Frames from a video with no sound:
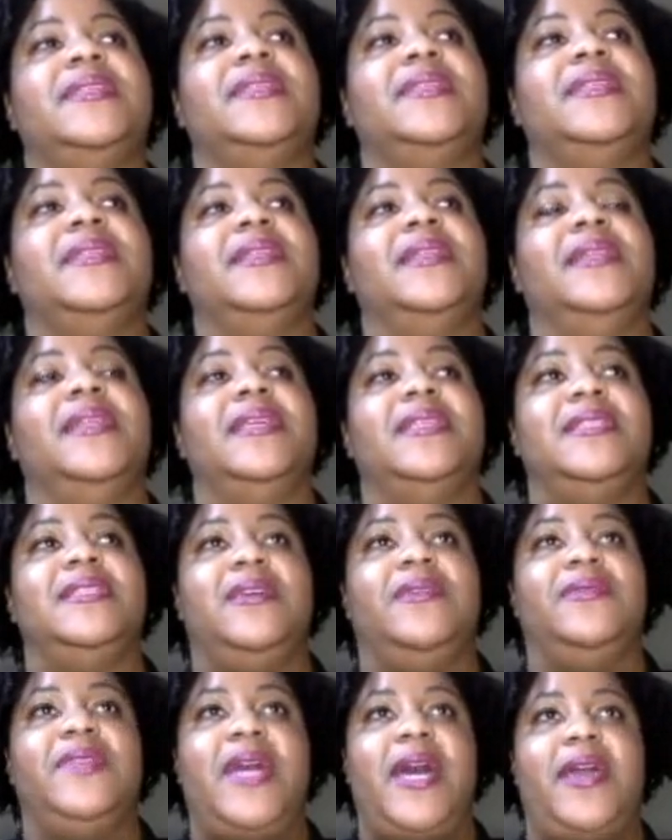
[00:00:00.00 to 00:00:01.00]
list
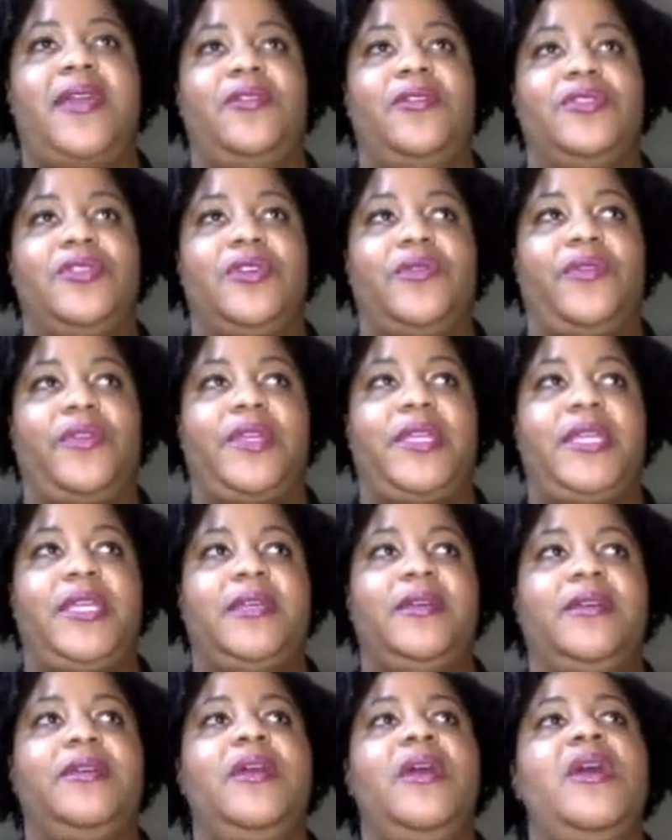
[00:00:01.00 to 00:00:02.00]
of titles over
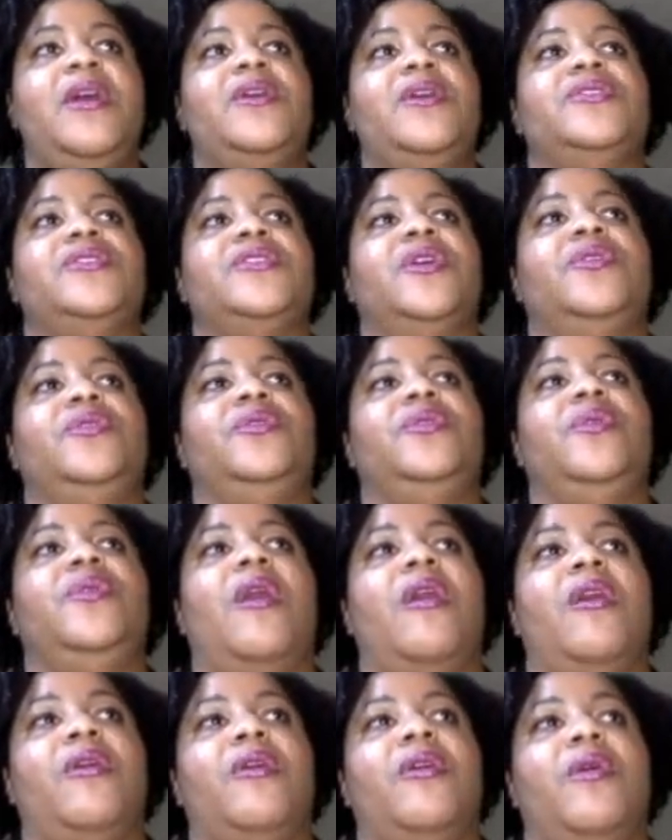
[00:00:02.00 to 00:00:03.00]
here. So you
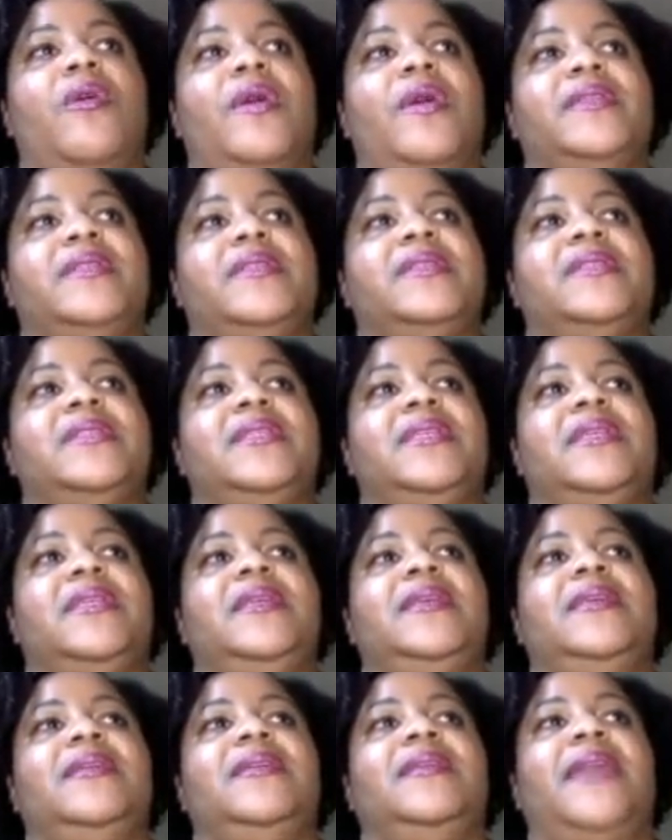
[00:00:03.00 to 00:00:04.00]
are going to
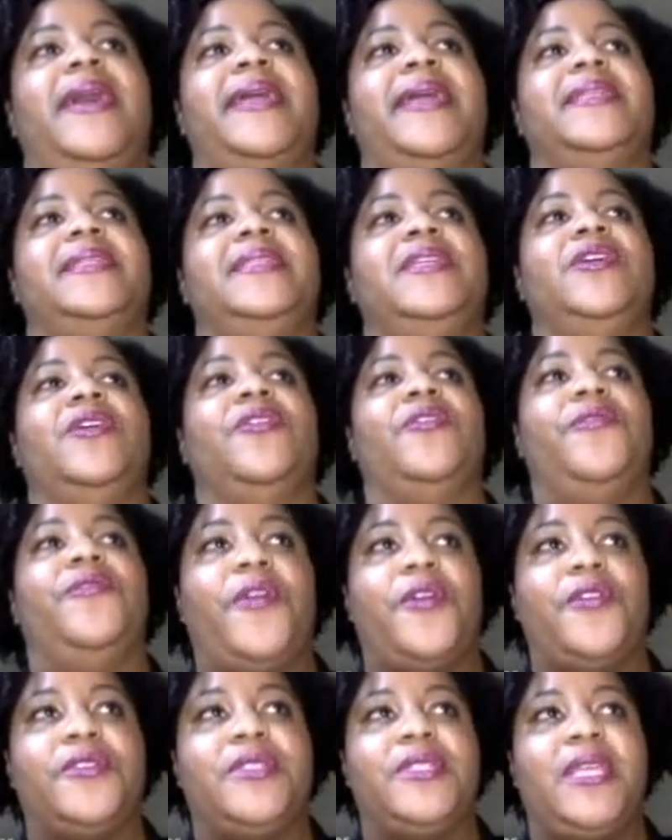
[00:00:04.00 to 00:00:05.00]
see like dear
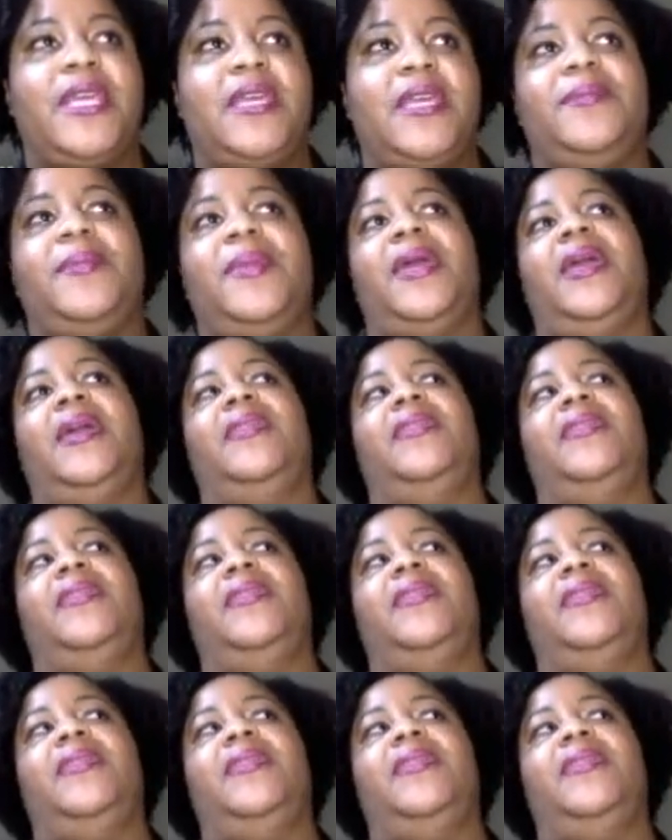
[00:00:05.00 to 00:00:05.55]
first name, and